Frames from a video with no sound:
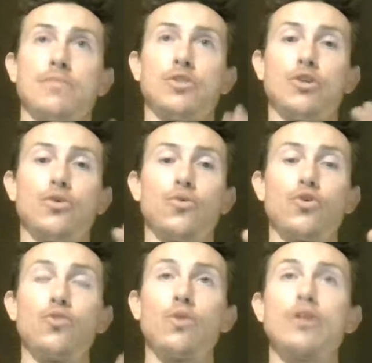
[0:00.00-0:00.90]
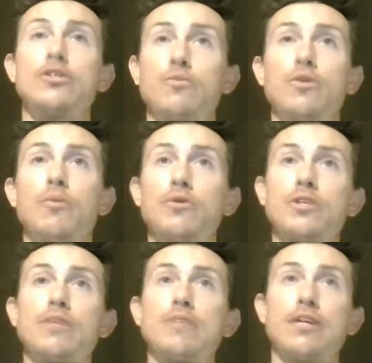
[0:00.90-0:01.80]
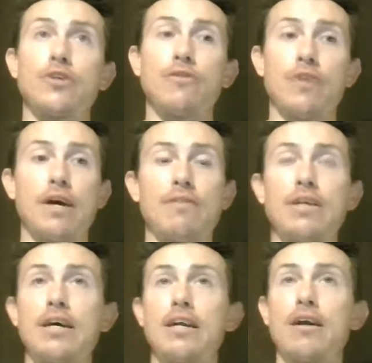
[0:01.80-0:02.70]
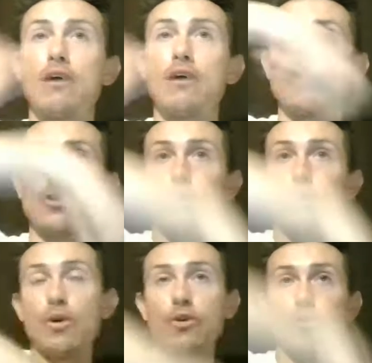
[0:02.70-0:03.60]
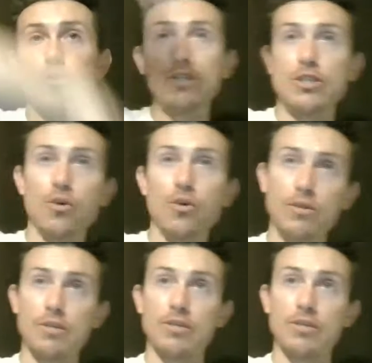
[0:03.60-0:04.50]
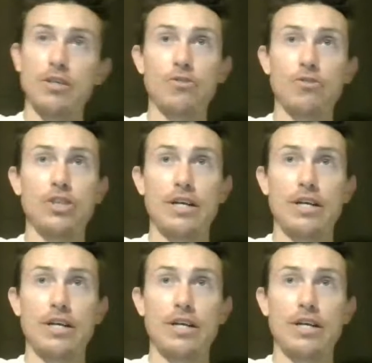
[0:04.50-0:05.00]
So you want, because when the person comes out there, if they have any kind of knowledge, they're going to go in, they're going to reach in the oil dipstick, and they're going to